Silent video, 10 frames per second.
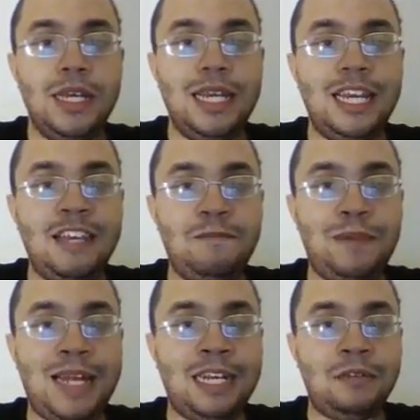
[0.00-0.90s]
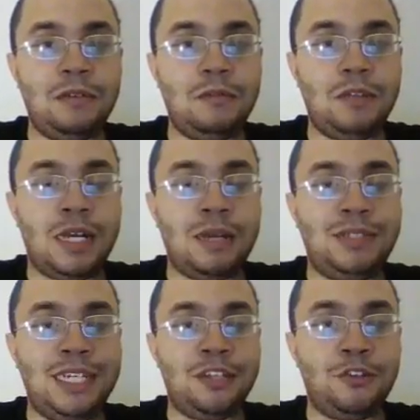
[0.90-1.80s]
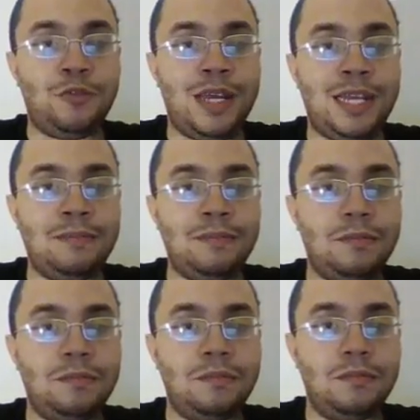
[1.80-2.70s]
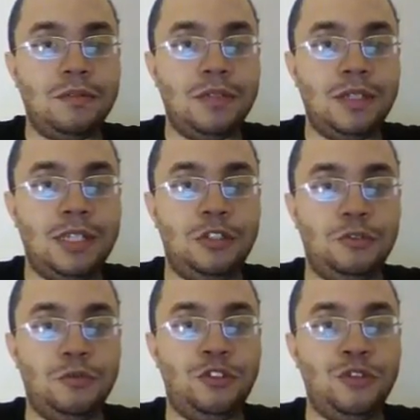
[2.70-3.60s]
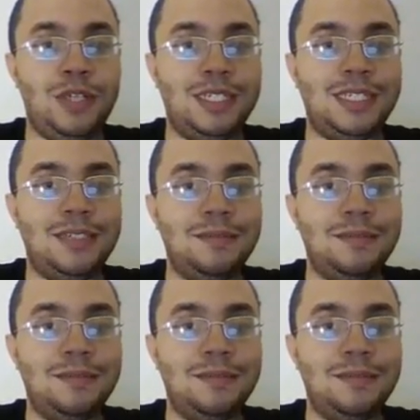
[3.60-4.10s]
If black comes the other way, then you rejoice.